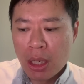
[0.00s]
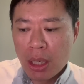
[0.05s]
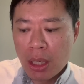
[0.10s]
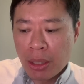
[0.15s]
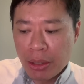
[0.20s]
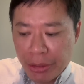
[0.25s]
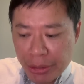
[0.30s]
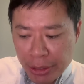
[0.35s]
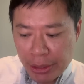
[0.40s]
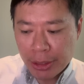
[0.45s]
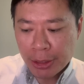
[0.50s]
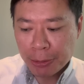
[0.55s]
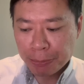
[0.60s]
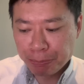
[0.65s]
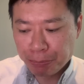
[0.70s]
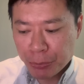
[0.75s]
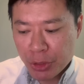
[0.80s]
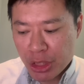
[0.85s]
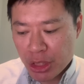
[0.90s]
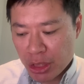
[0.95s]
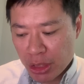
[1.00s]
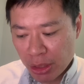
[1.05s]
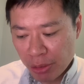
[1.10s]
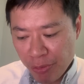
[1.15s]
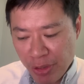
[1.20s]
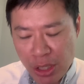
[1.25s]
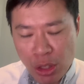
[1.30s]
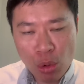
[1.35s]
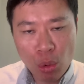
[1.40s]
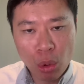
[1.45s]
The
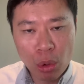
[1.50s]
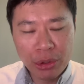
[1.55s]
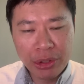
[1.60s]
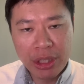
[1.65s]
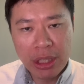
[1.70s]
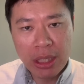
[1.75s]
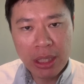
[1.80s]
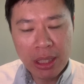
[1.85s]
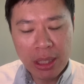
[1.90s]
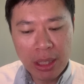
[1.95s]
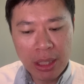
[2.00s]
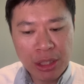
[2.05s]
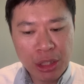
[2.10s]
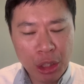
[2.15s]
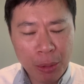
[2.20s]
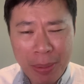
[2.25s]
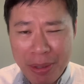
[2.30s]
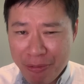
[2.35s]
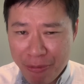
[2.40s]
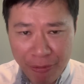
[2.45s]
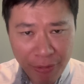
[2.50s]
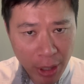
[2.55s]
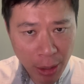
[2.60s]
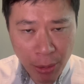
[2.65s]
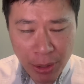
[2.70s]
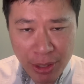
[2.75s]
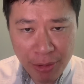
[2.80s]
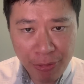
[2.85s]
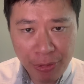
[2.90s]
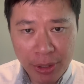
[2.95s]
service quality is going to be
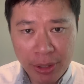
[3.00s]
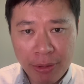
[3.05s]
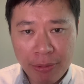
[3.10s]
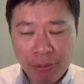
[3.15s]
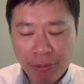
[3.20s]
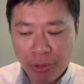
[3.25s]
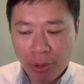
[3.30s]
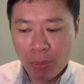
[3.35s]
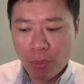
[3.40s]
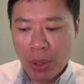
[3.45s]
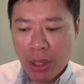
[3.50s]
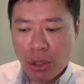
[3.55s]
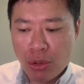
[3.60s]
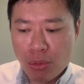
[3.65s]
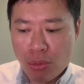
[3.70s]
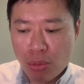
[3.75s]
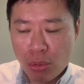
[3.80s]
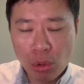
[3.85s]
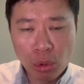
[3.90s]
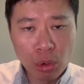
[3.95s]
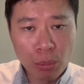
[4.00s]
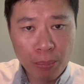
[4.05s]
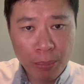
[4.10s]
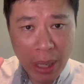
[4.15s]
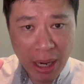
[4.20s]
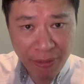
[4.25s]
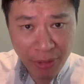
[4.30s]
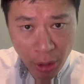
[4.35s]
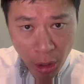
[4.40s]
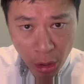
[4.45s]
very different from when you go to
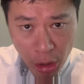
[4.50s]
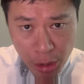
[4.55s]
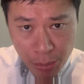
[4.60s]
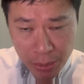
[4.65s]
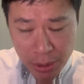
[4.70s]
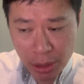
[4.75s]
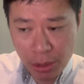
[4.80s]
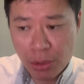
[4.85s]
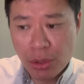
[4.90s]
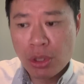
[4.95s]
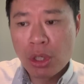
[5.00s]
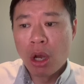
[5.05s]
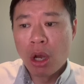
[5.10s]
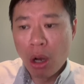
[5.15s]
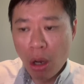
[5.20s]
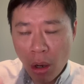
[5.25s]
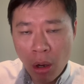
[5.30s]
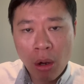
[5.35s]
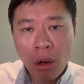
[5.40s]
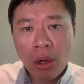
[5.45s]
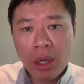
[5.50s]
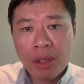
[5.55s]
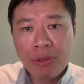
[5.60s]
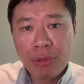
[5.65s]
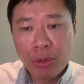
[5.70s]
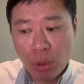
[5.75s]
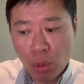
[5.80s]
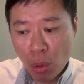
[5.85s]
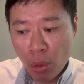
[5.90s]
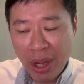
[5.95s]
private hospitals, or if
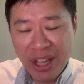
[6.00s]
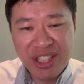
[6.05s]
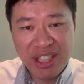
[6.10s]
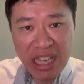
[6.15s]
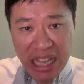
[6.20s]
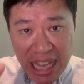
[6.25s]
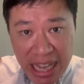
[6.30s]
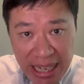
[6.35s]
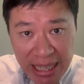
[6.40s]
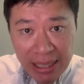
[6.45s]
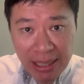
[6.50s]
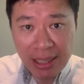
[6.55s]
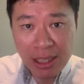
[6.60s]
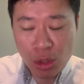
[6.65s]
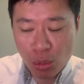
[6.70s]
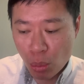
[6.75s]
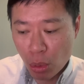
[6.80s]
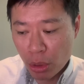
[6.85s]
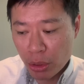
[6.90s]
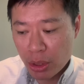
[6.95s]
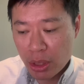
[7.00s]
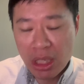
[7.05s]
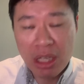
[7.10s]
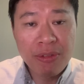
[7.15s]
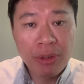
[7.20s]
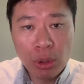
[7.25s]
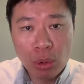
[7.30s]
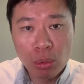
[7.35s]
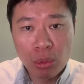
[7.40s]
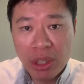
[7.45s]
you go as an A-class ward,
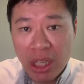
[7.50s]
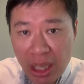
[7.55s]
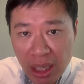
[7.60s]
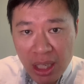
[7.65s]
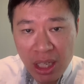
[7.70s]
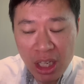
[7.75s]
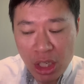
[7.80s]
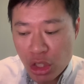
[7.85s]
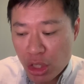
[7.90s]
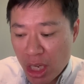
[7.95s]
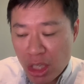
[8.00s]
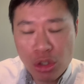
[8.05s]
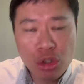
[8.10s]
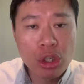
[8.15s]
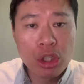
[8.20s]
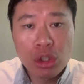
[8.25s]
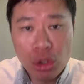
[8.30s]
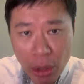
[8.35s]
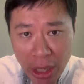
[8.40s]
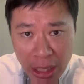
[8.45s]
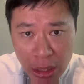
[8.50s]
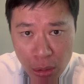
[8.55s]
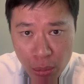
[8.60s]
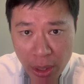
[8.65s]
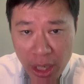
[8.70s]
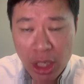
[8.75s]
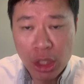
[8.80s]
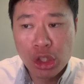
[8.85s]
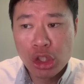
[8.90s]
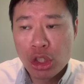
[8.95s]
even to KKH, SGH or
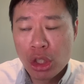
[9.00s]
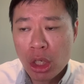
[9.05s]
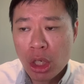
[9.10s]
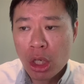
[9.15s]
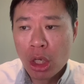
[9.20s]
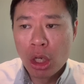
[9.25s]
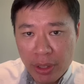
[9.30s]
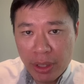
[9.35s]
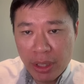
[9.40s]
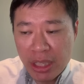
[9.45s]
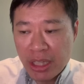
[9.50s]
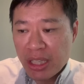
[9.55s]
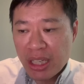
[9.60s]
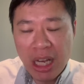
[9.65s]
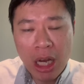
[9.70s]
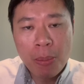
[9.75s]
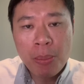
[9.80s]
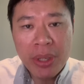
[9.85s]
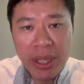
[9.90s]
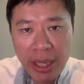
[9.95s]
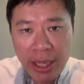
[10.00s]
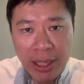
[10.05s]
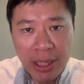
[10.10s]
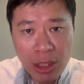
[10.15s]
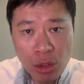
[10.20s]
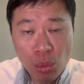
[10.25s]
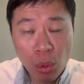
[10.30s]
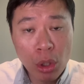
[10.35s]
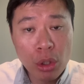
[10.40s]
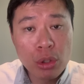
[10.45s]
NUH. In a government
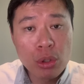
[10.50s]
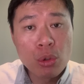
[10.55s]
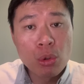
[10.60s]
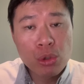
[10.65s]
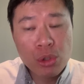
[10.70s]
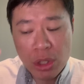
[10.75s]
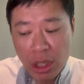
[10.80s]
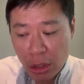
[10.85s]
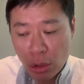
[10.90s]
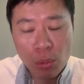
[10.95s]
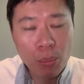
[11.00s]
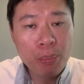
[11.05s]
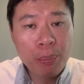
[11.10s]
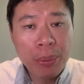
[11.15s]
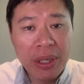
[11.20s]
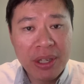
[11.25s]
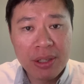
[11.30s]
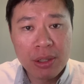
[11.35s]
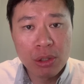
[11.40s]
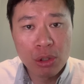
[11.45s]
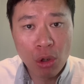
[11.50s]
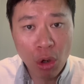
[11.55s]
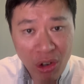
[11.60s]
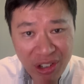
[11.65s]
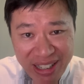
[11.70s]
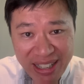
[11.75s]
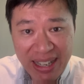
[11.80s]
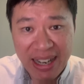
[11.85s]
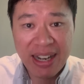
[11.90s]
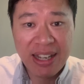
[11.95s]
A-class ward, you also get to pick
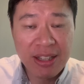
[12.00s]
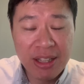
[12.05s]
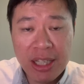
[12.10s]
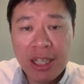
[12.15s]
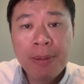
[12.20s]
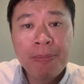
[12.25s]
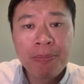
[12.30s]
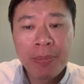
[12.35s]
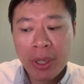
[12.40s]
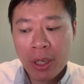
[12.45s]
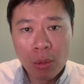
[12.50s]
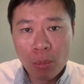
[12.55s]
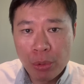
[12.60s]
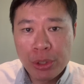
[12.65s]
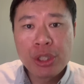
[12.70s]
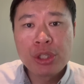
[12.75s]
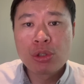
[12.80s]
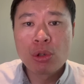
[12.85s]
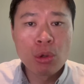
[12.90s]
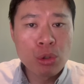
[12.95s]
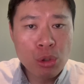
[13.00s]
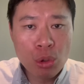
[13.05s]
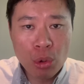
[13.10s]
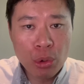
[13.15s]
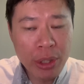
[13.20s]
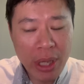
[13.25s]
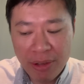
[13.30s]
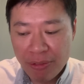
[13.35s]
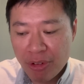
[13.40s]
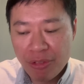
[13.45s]
your gynae, which is also
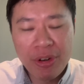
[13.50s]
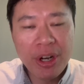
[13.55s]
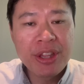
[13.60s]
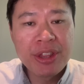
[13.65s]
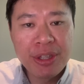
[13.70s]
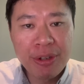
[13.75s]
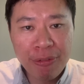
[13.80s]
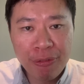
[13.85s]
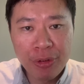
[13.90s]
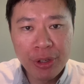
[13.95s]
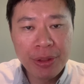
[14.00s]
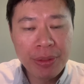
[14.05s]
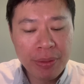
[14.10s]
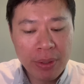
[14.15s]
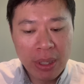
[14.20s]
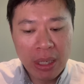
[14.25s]
going to have a very different